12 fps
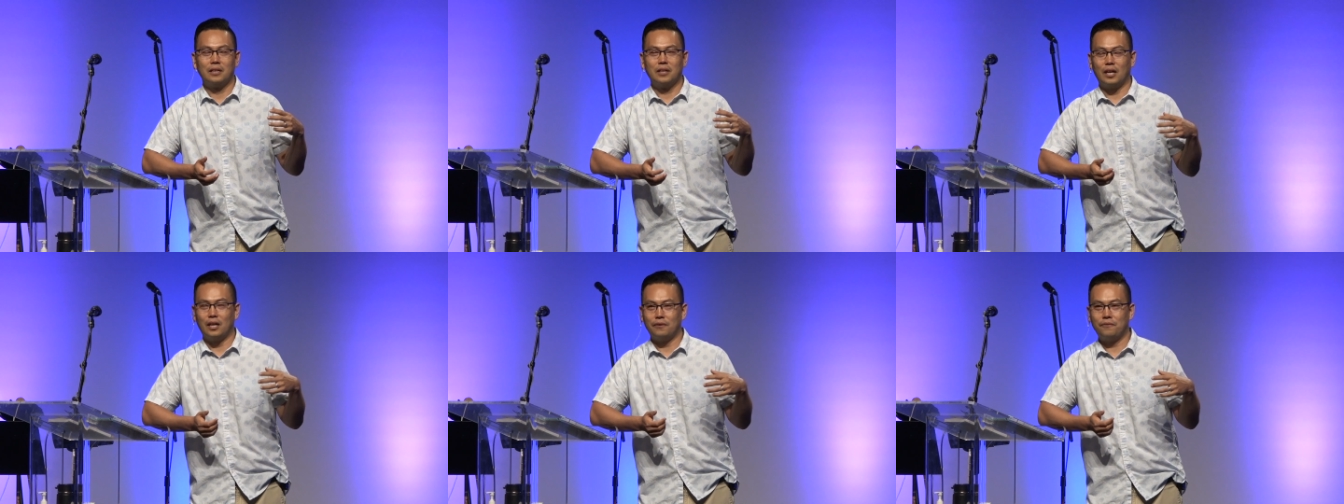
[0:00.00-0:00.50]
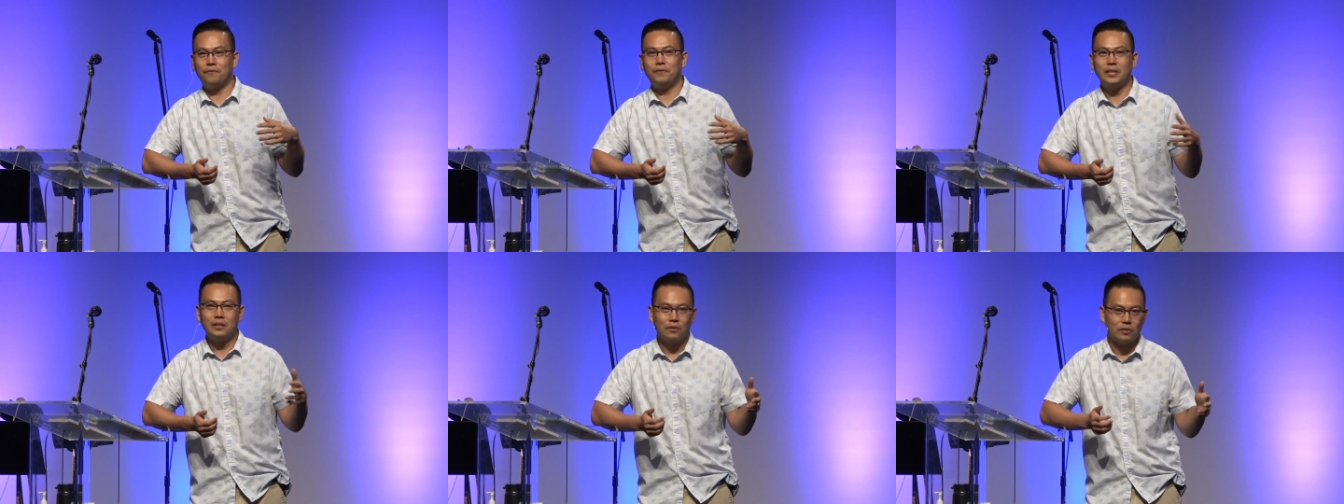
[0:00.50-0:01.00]
uh,
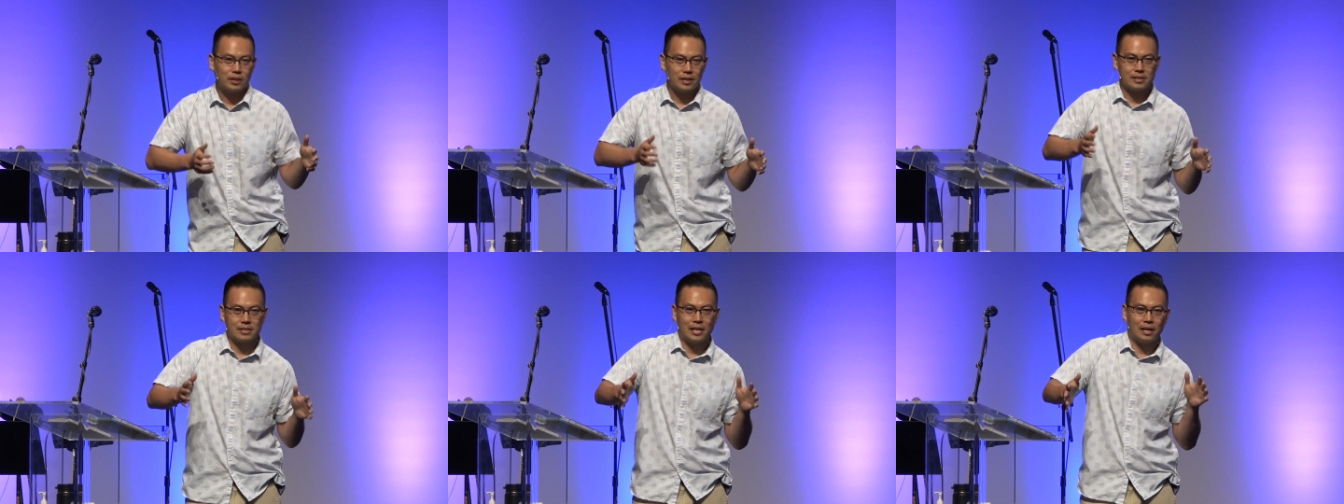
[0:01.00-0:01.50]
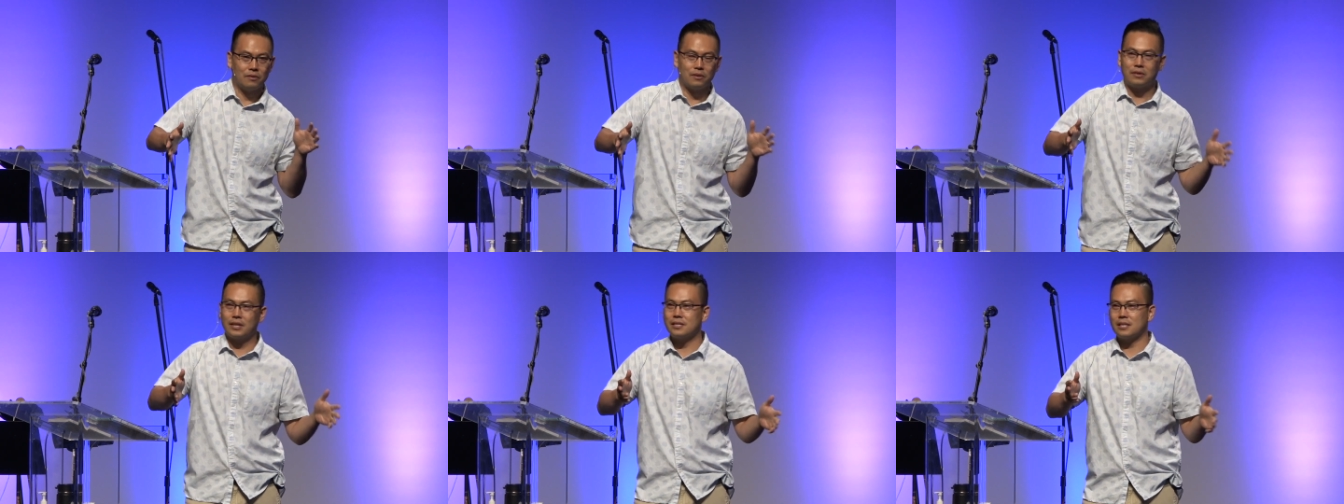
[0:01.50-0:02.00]
feel things now, the
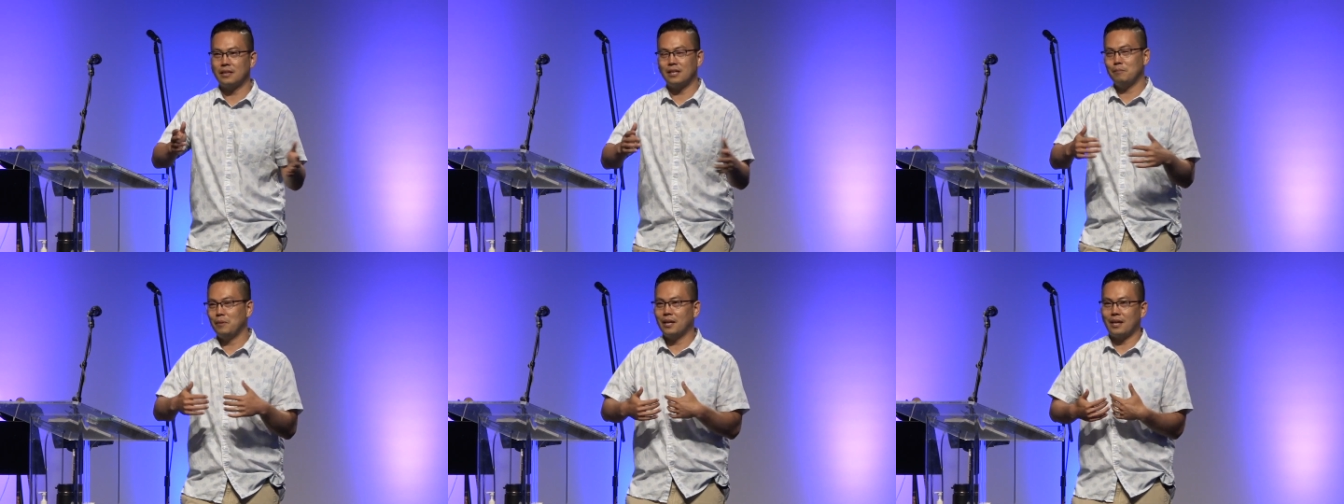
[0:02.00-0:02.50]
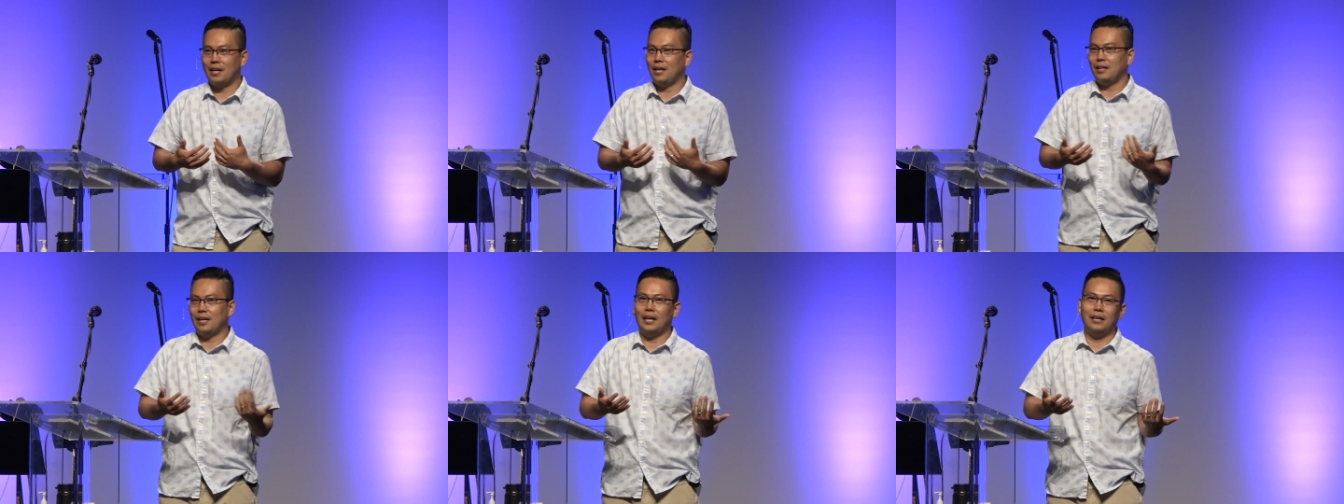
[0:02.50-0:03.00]
things that they make,
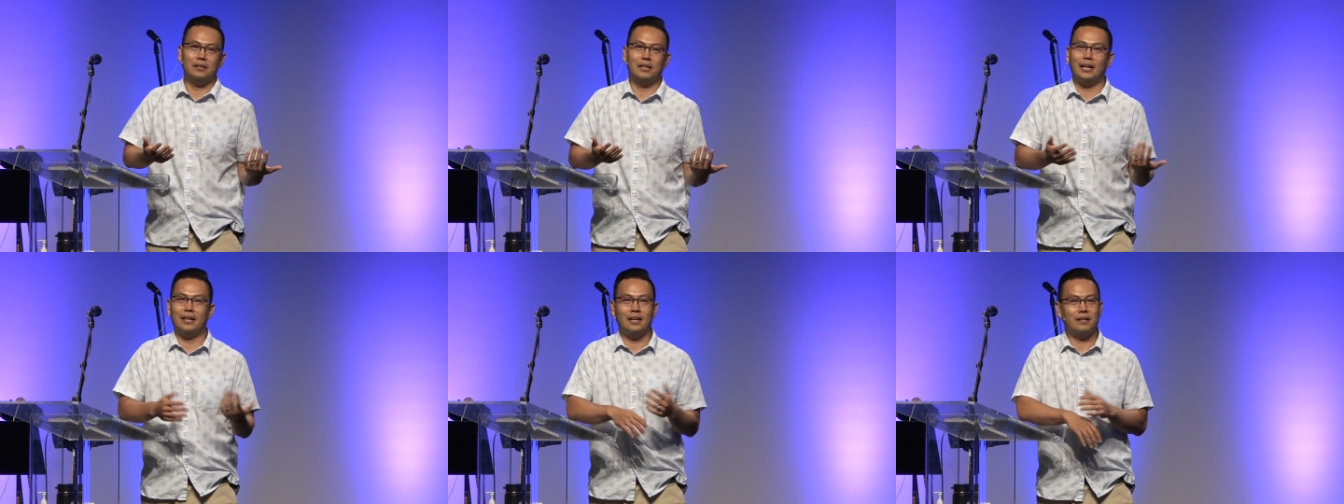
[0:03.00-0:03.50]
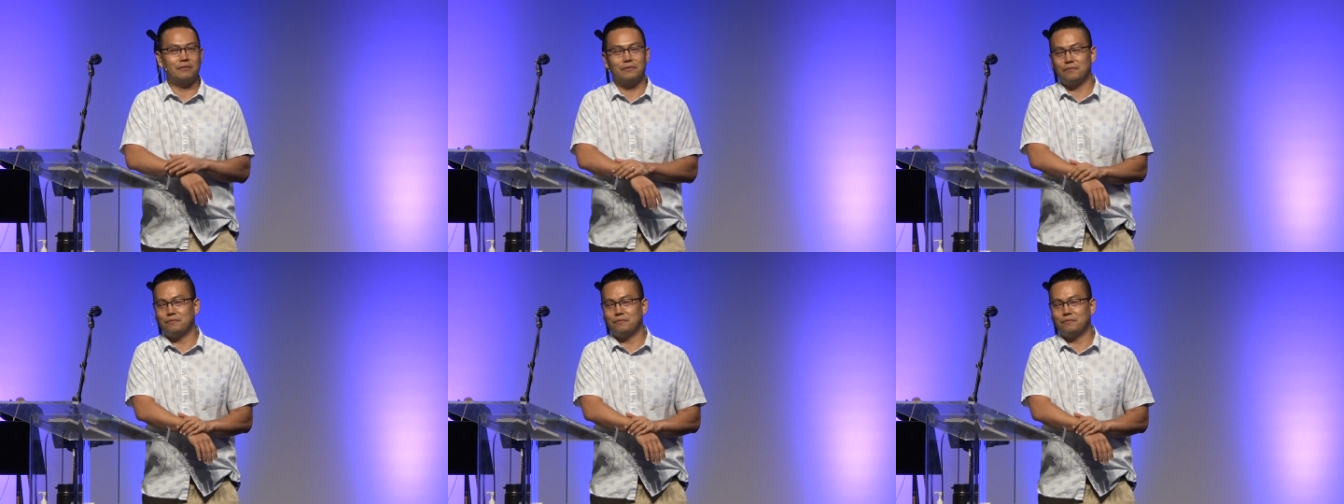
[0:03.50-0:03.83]
I, I, I have